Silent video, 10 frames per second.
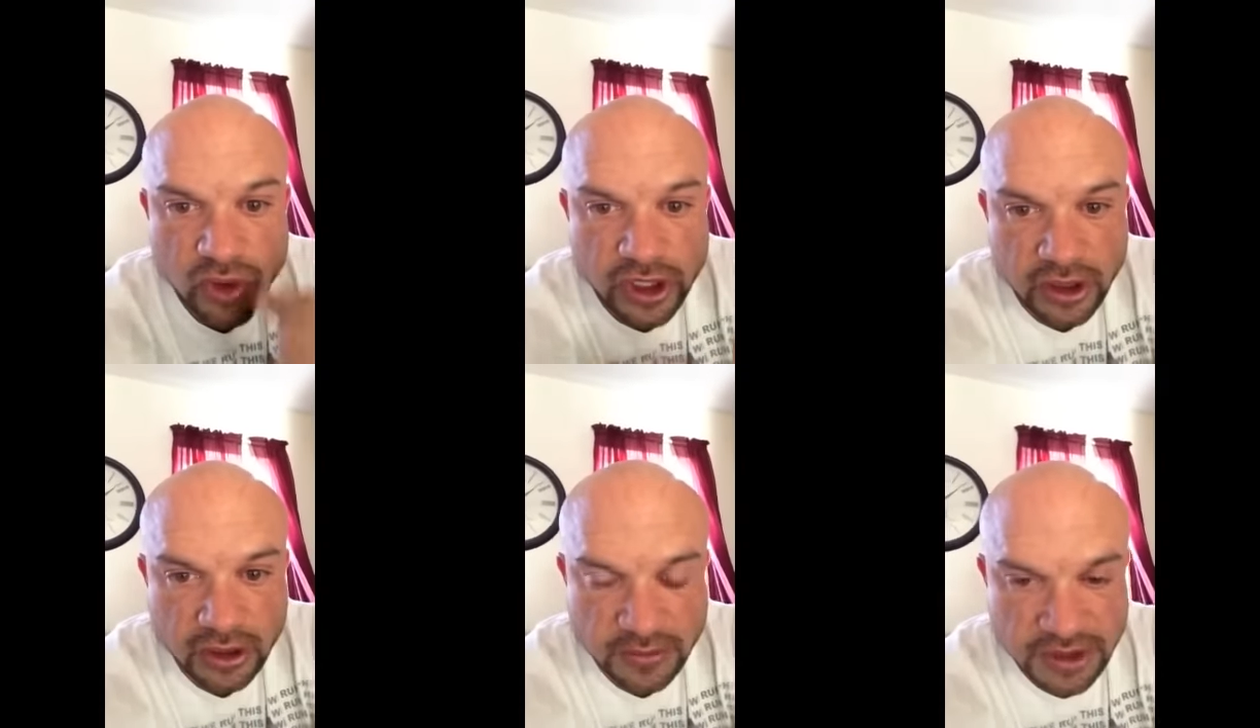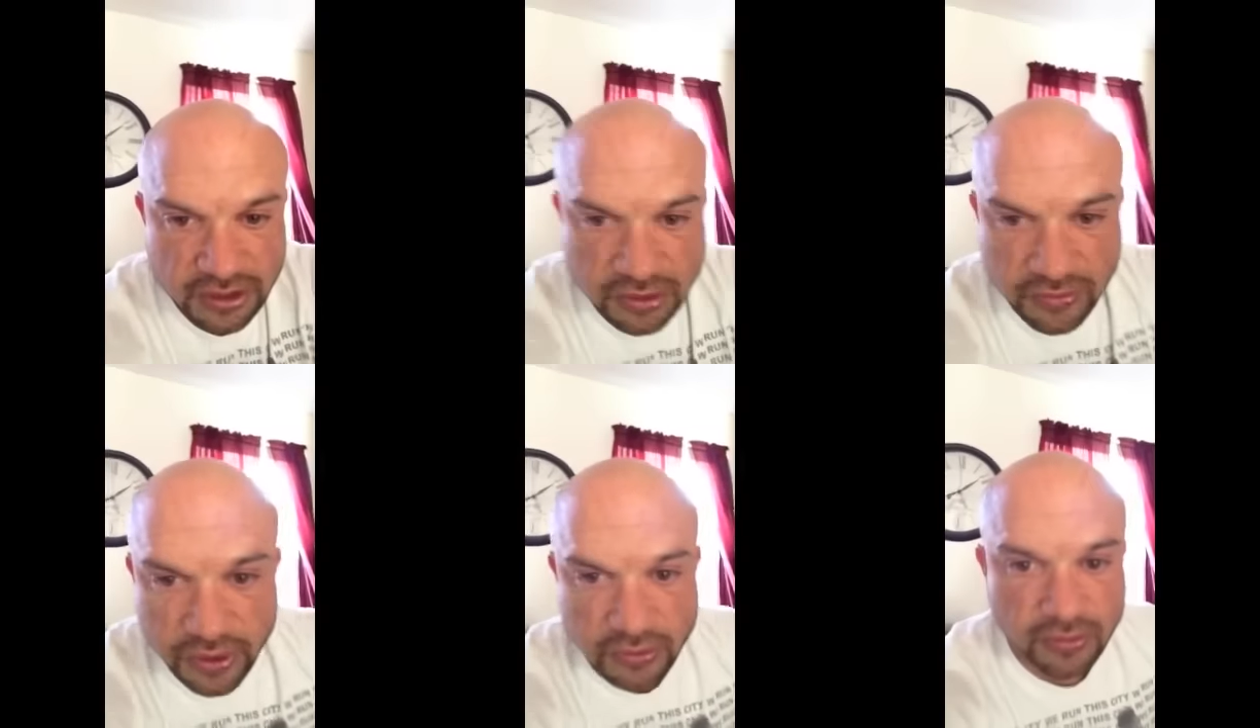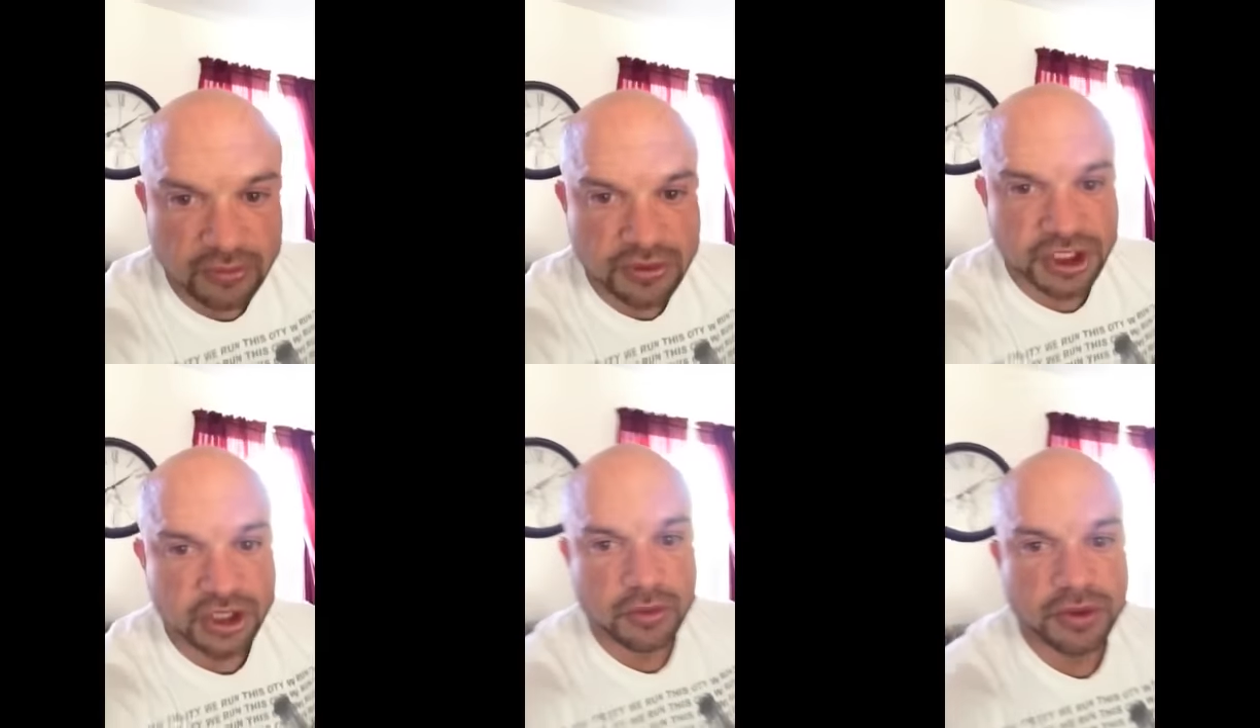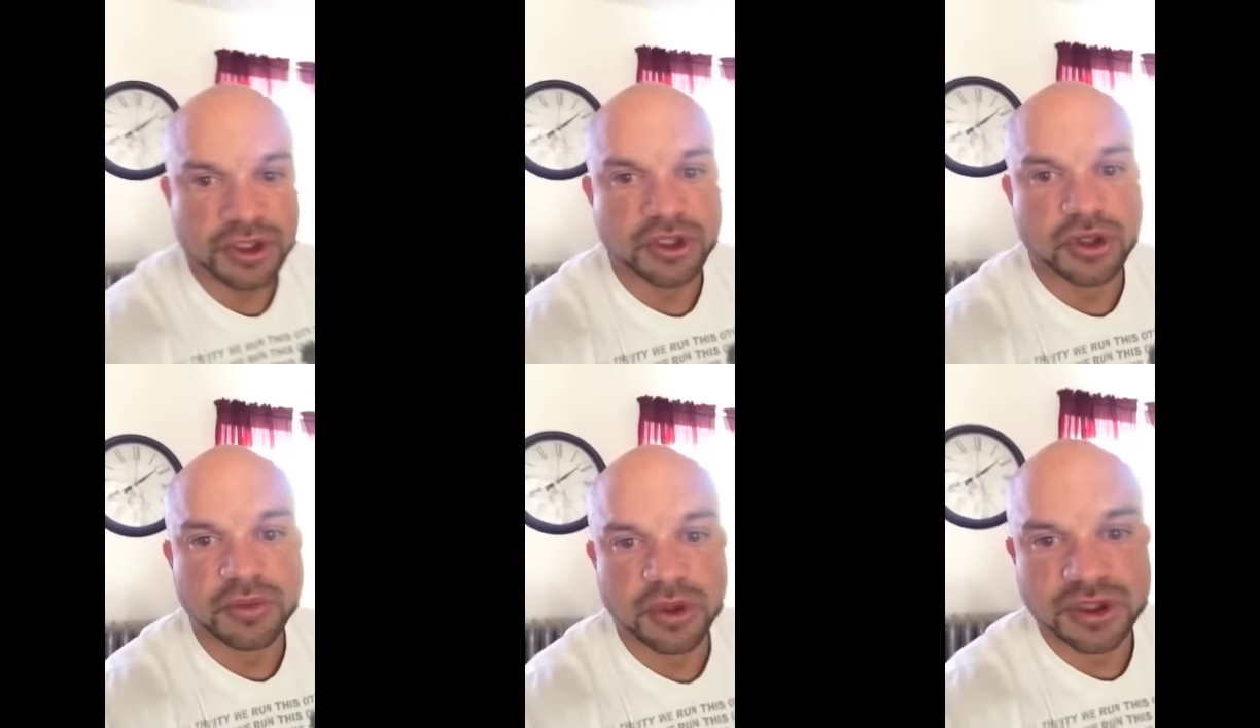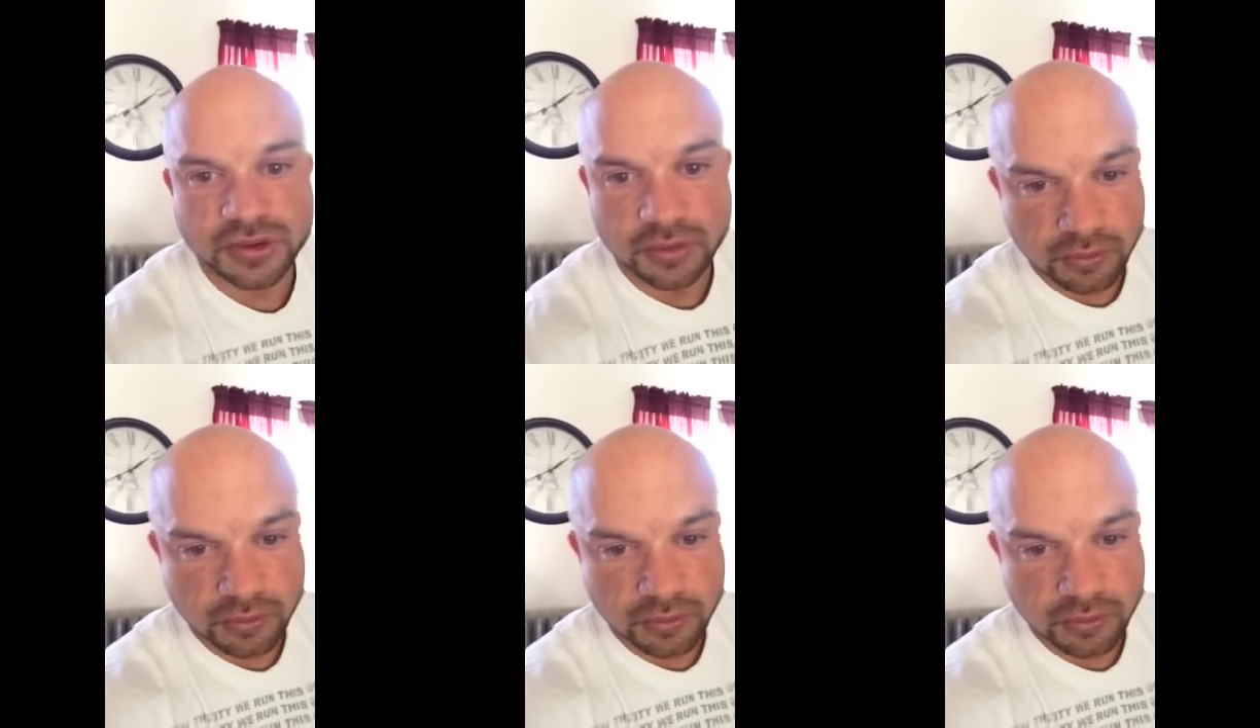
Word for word: Here, let me do a real GQ pose.